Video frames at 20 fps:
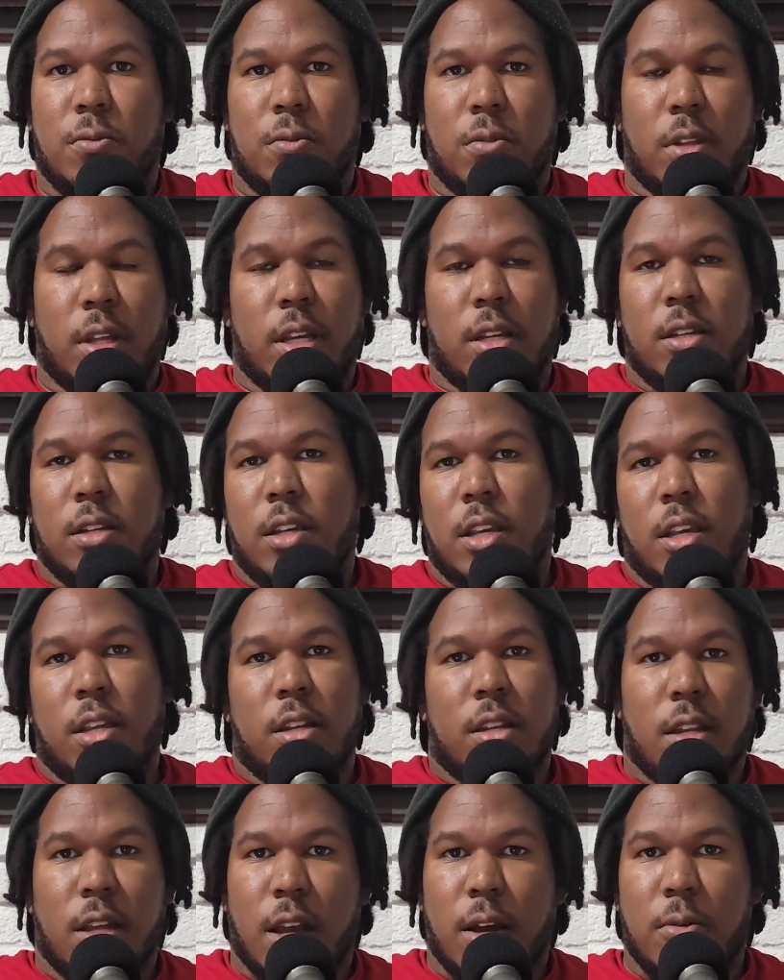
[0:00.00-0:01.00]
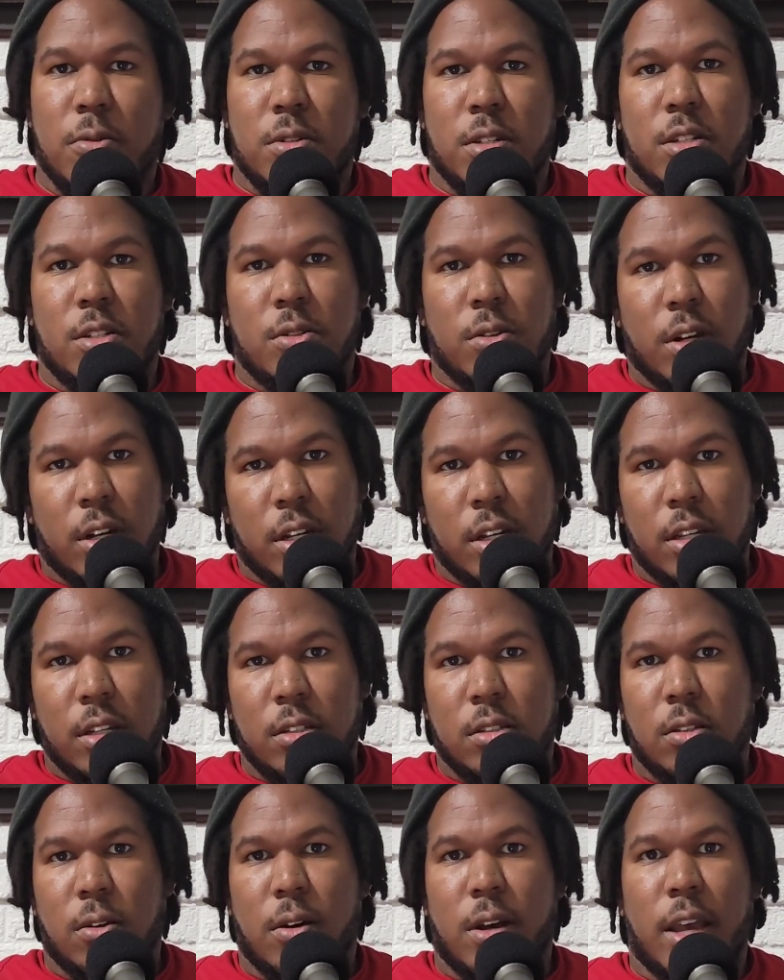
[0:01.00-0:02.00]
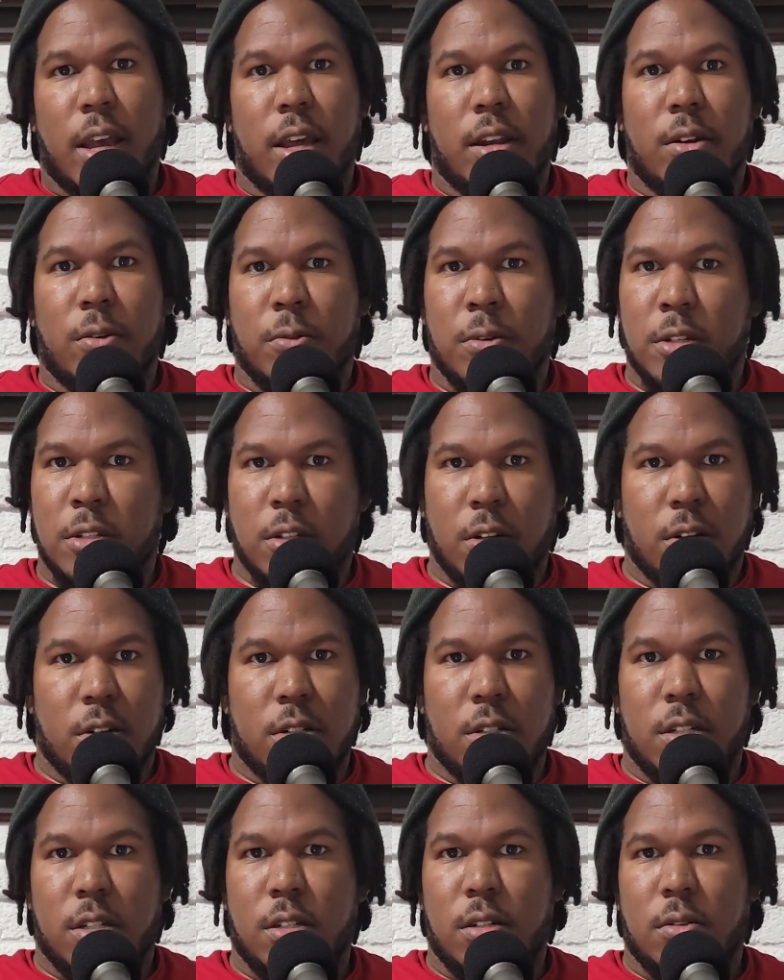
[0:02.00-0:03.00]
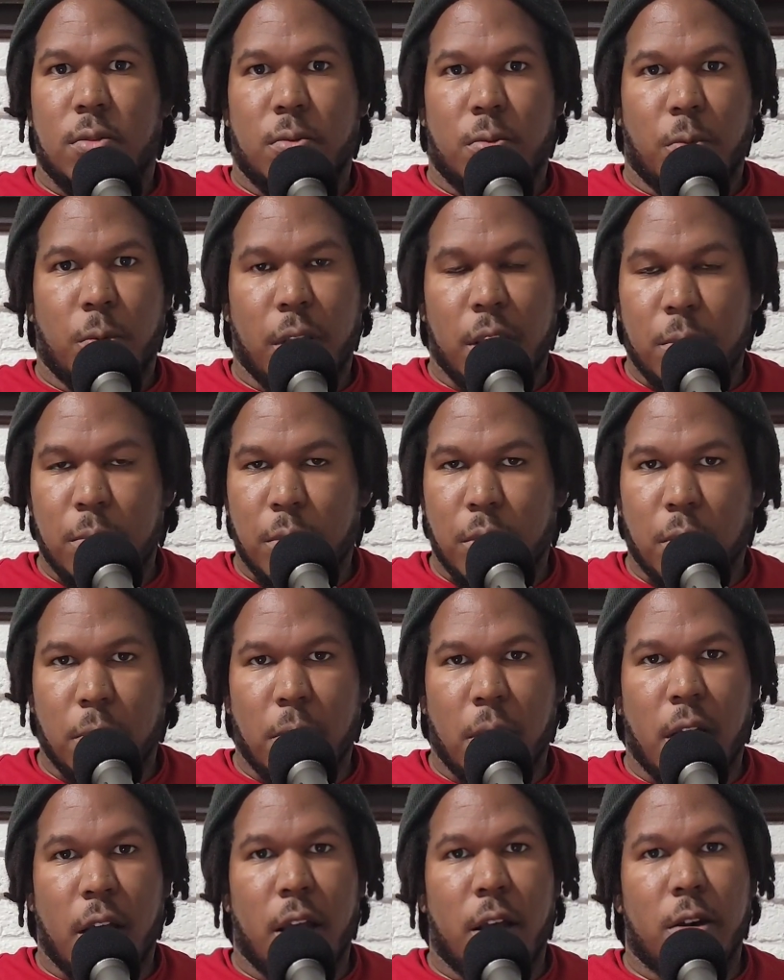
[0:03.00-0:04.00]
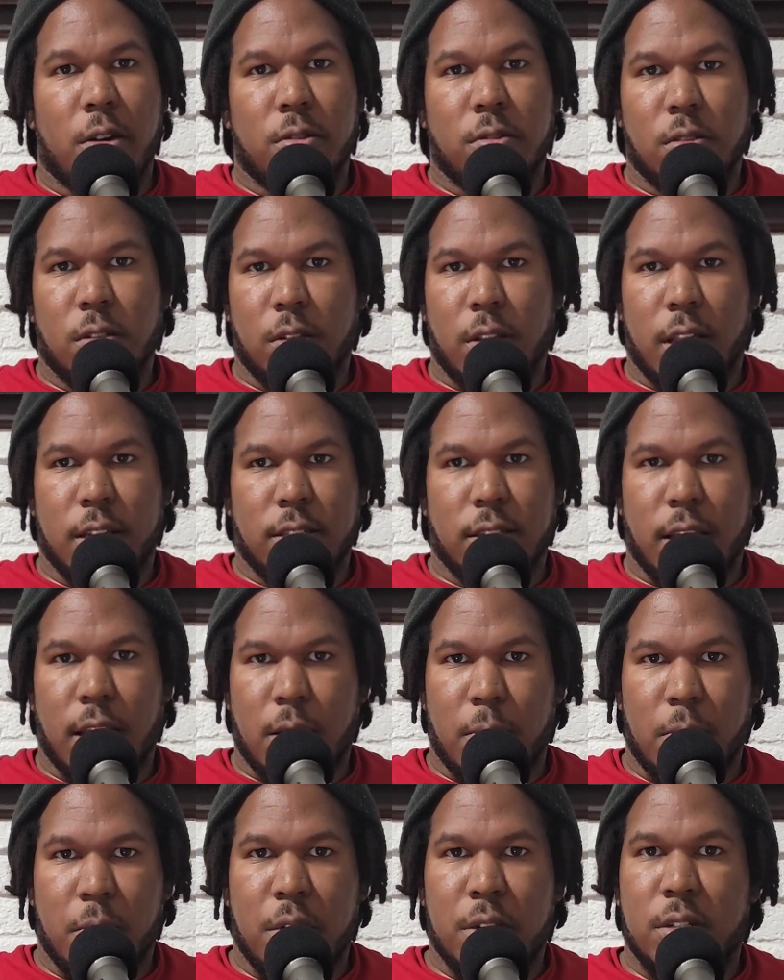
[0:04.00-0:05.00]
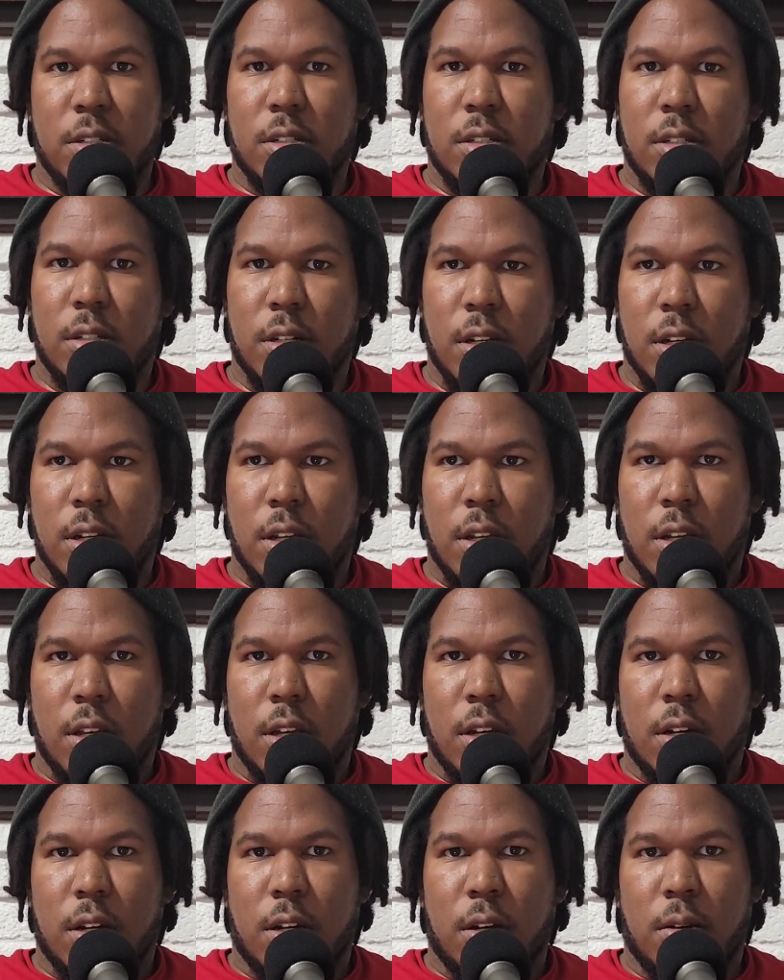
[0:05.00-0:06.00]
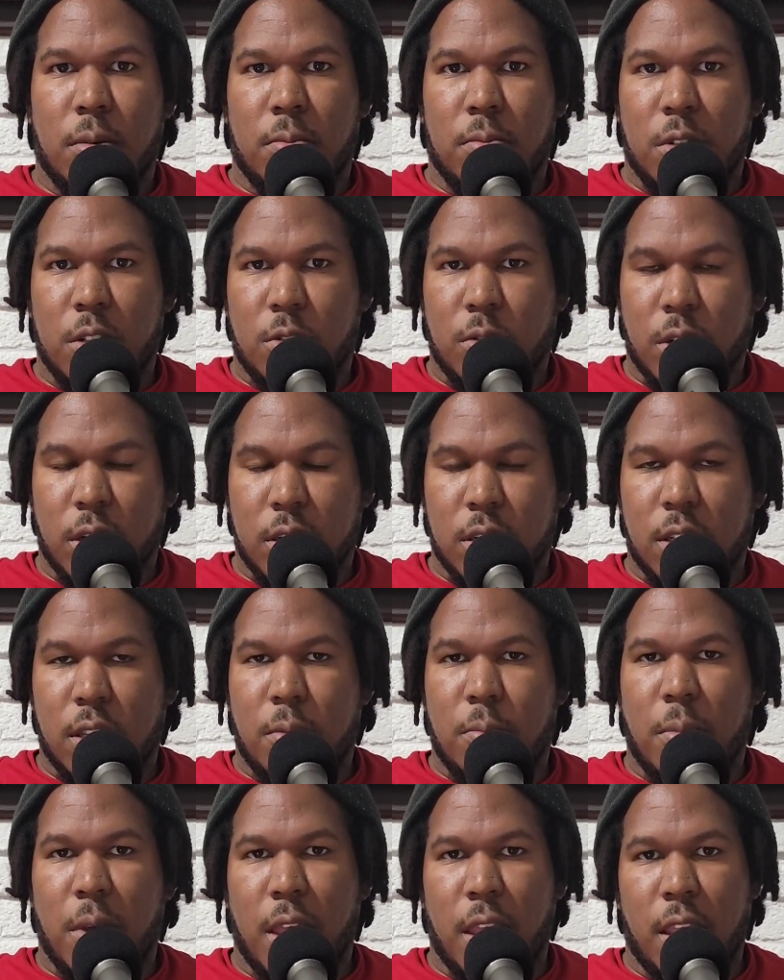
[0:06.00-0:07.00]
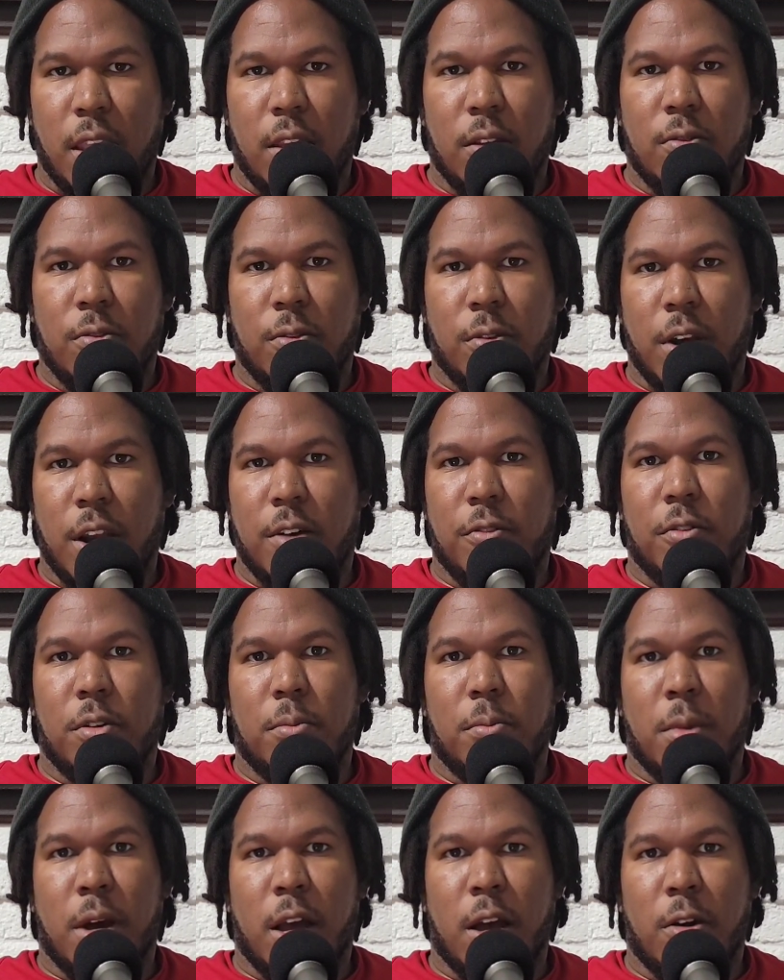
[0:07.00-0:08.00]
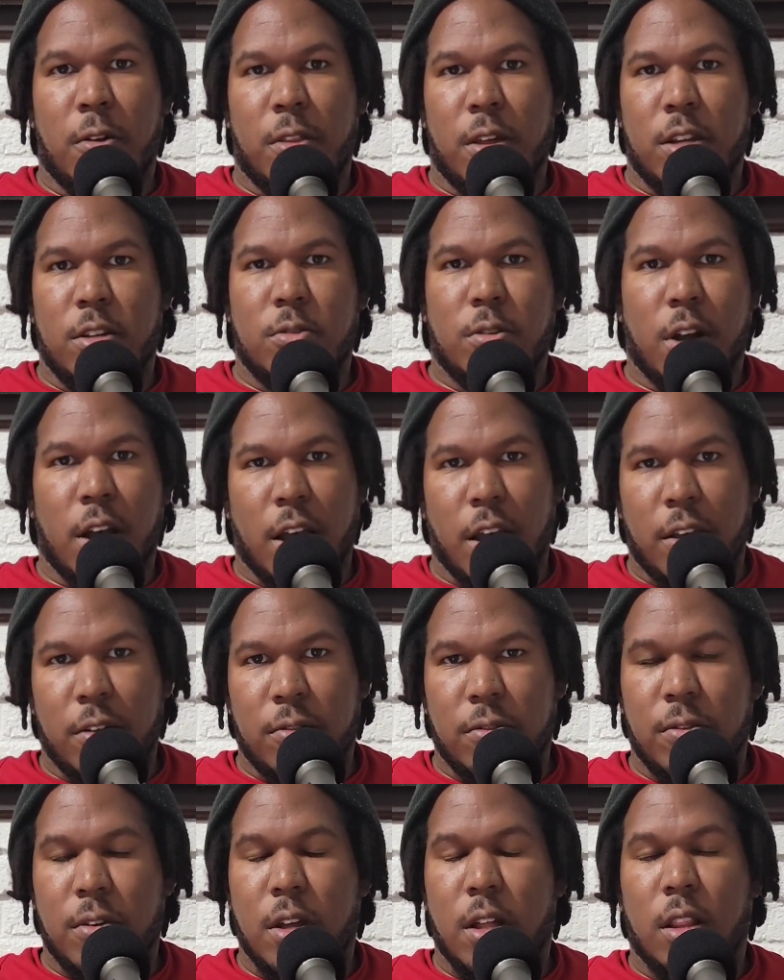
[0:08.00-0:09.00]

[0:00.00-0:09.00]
again, I was in trucking, so I had to research rate per mile. So that's how much the trucks get paid for every mile they drive,